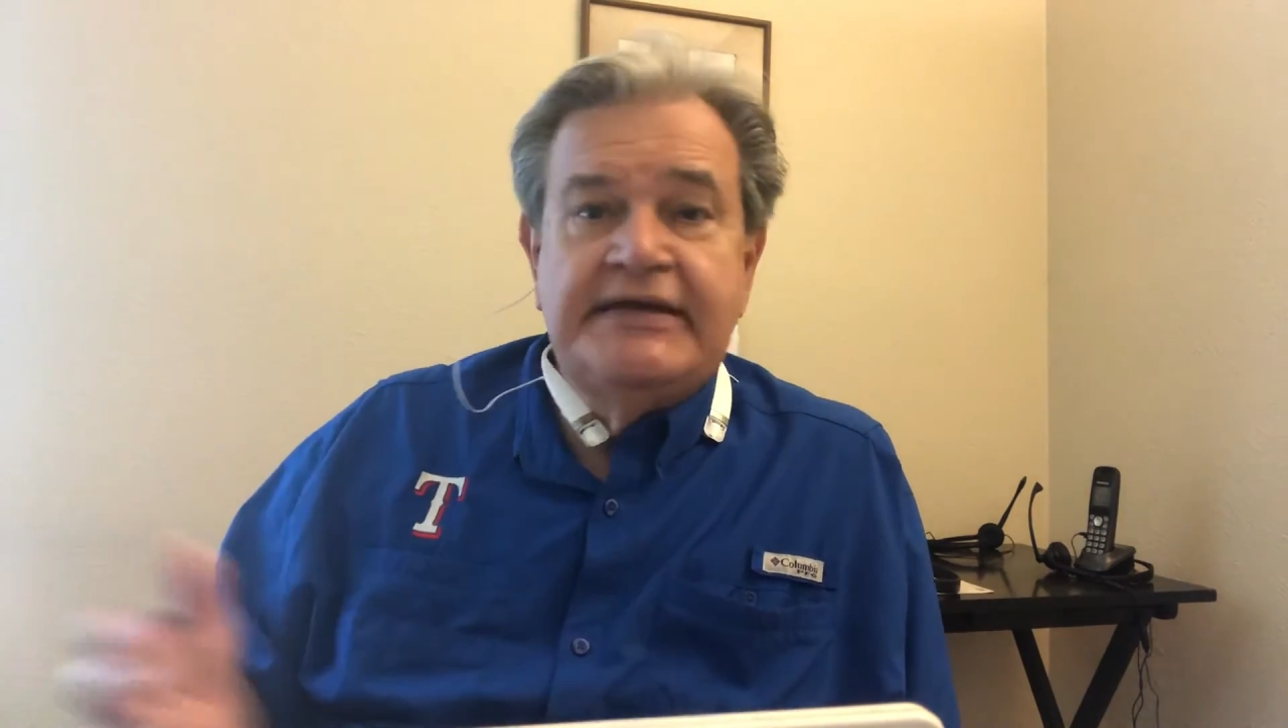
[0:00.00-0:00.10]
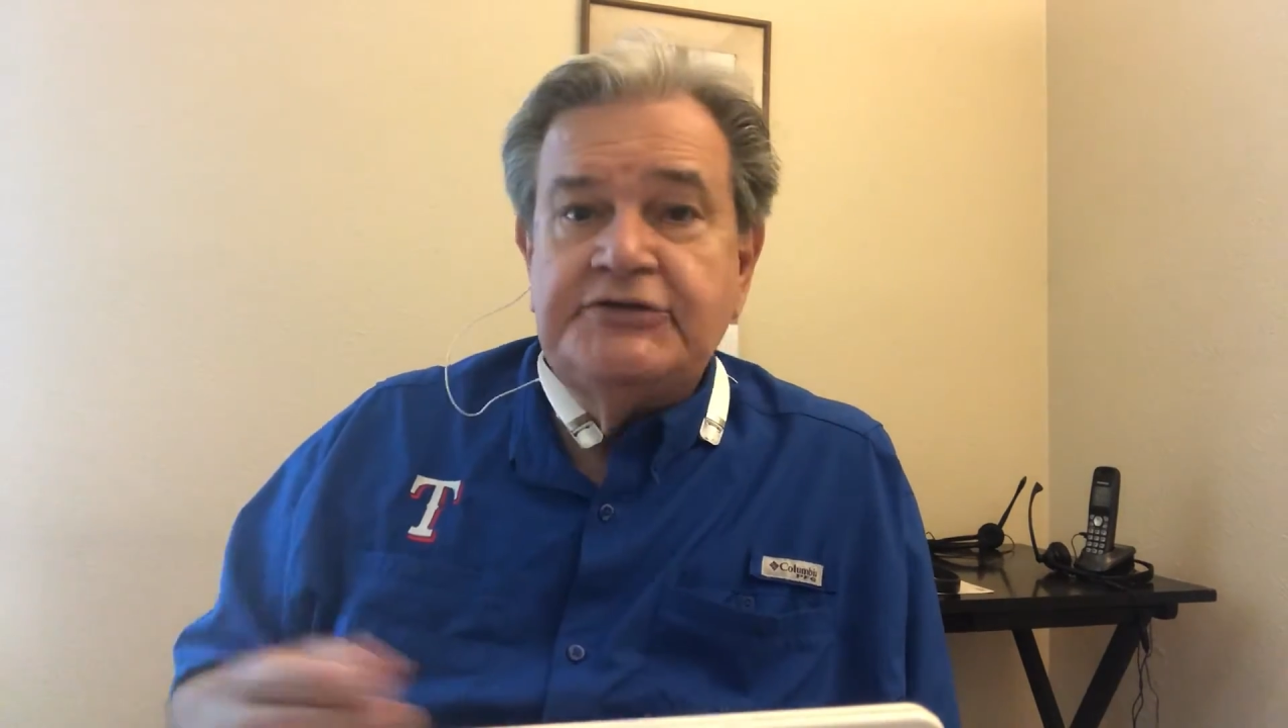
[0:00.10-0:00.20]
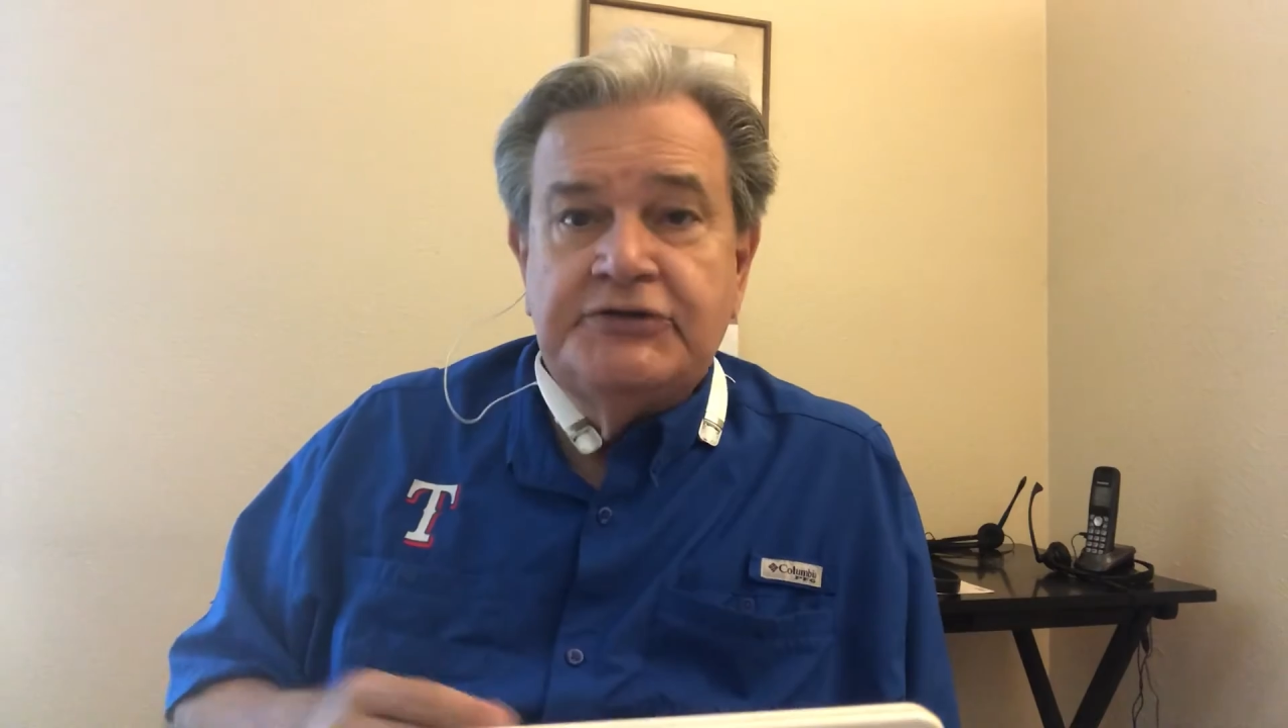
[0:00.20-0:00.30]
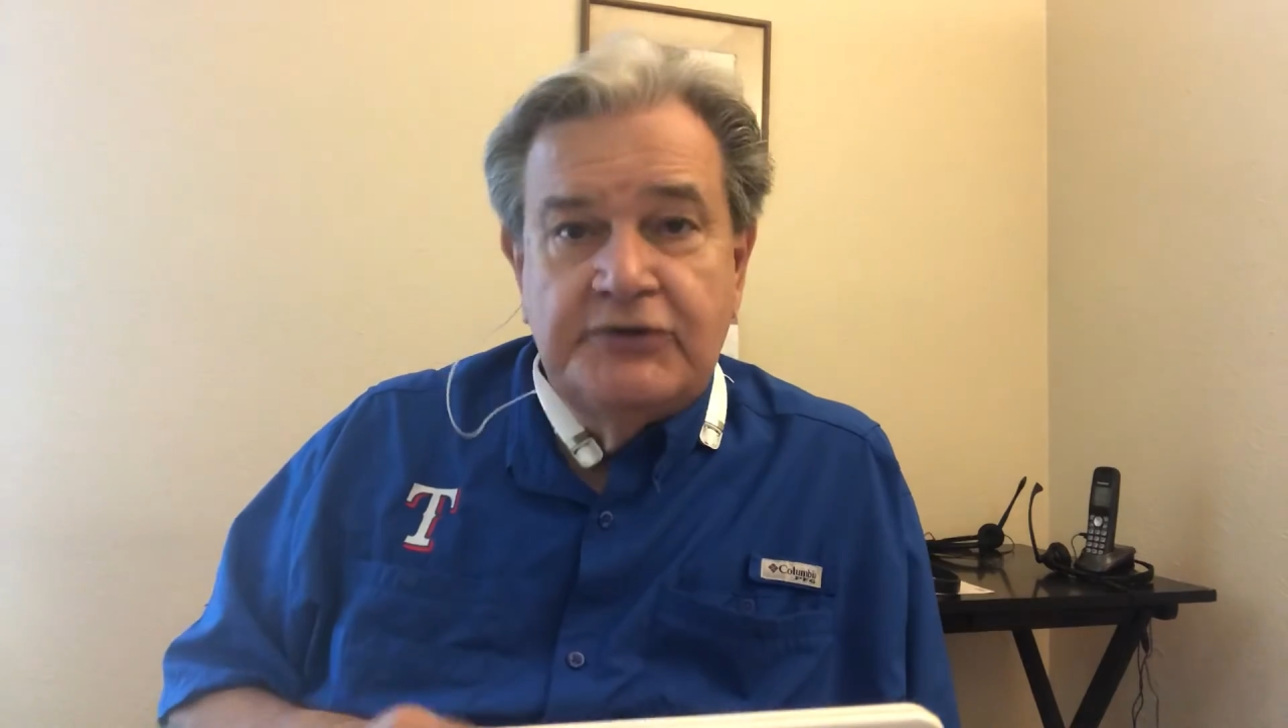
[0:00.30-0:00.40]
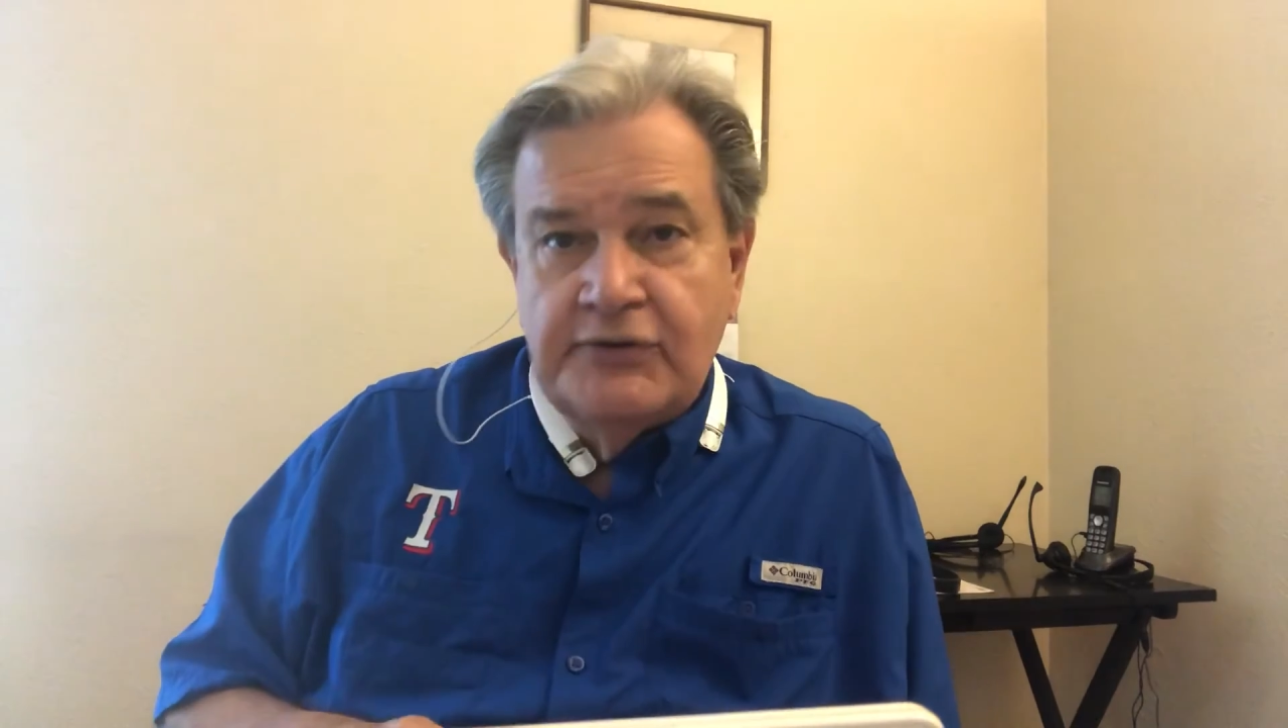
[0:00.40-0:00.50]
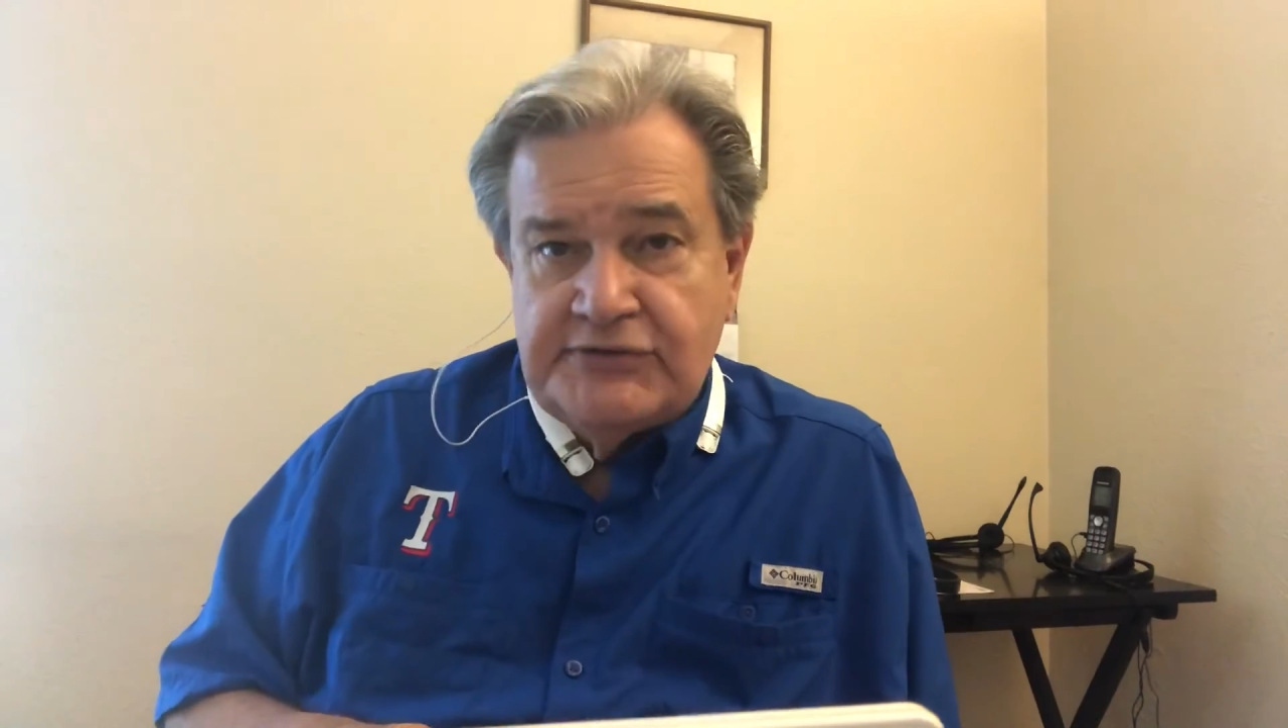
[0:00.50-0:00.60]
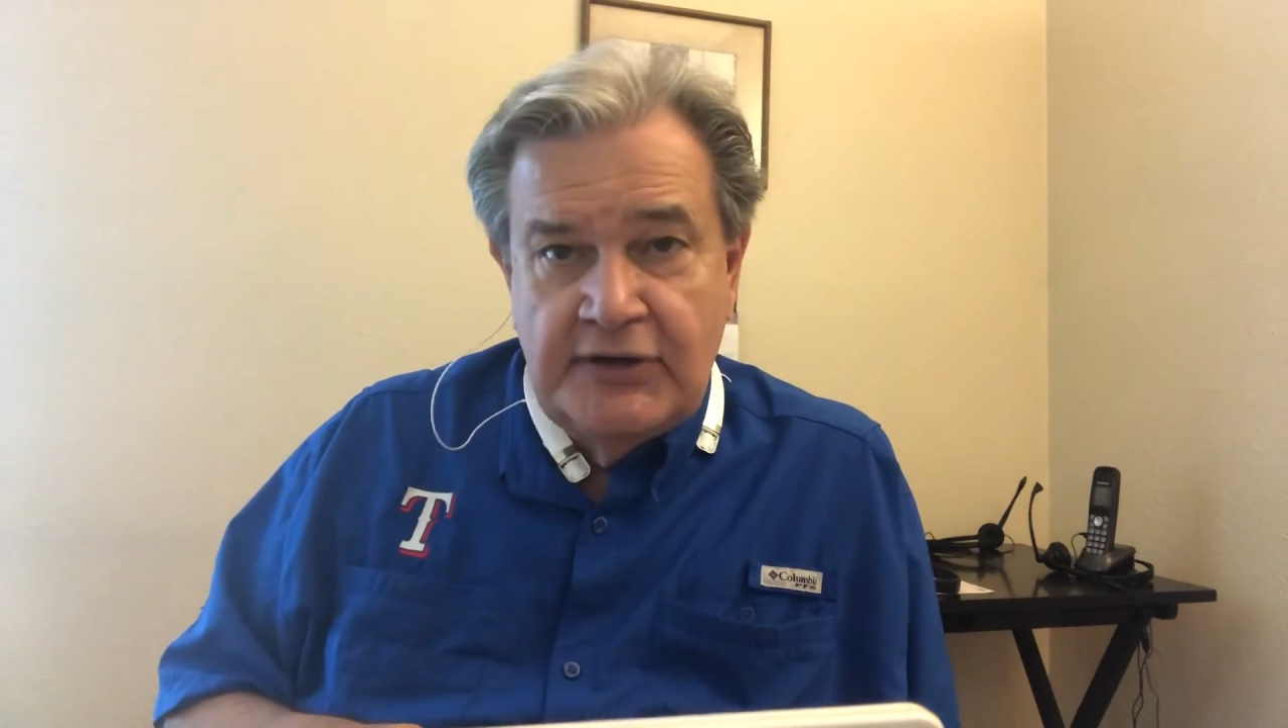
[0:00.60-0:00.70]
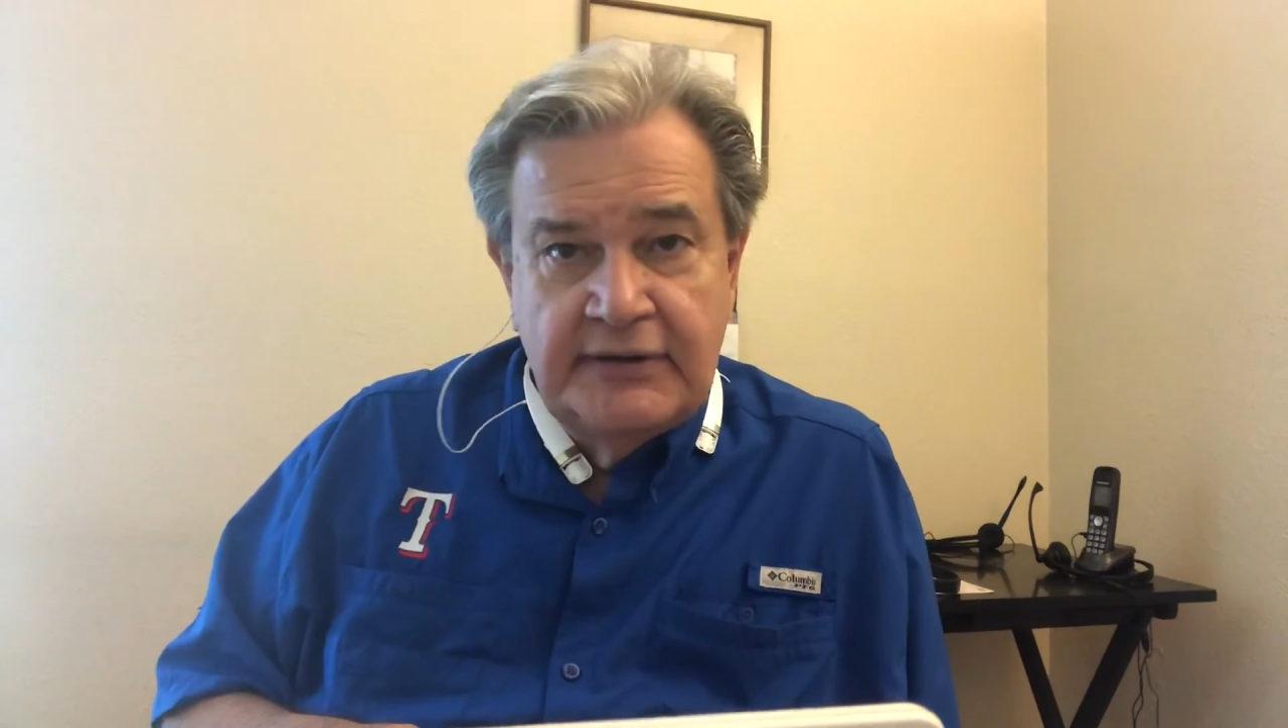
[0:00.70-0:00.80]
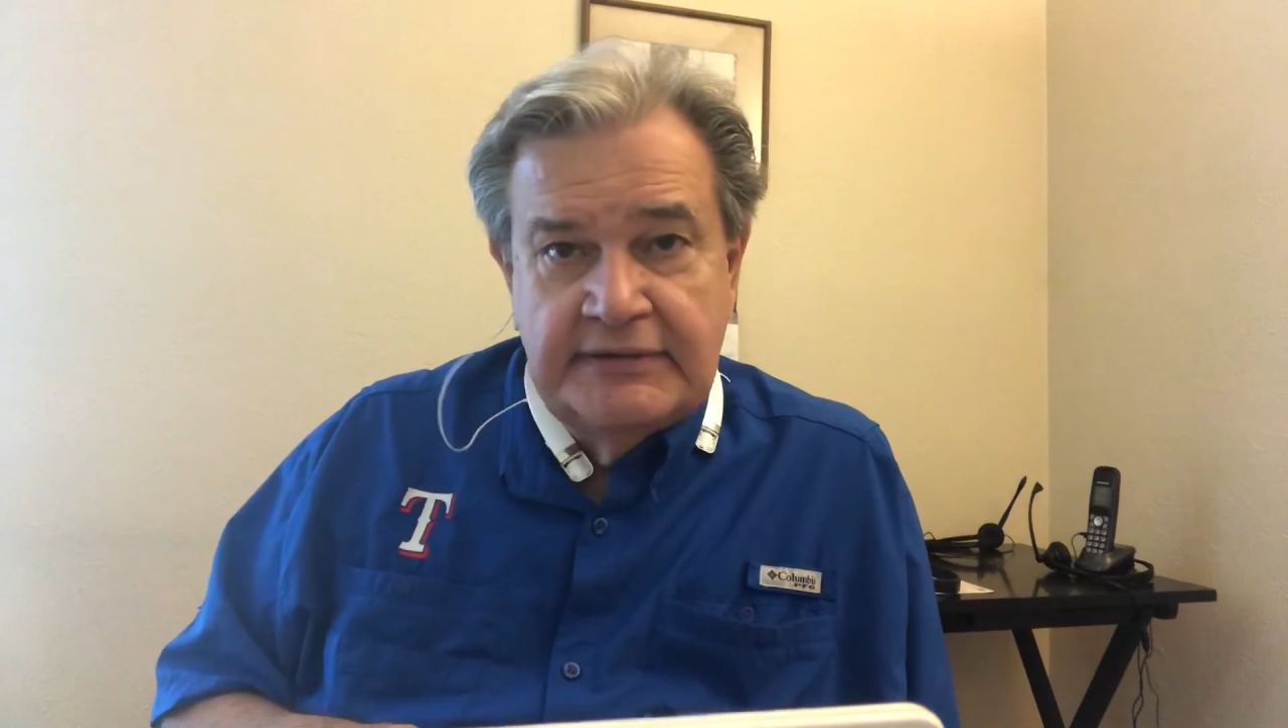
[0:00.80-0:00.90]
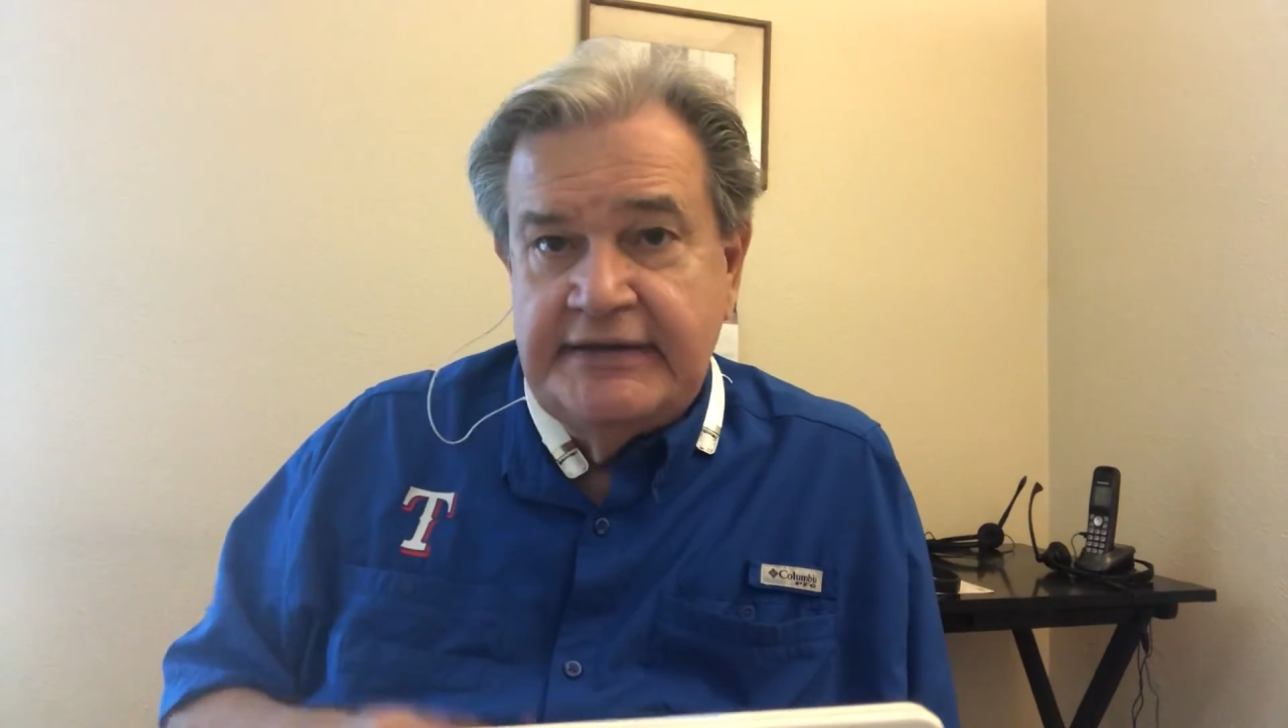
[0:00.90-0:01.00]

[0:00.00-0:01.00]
issue goes on.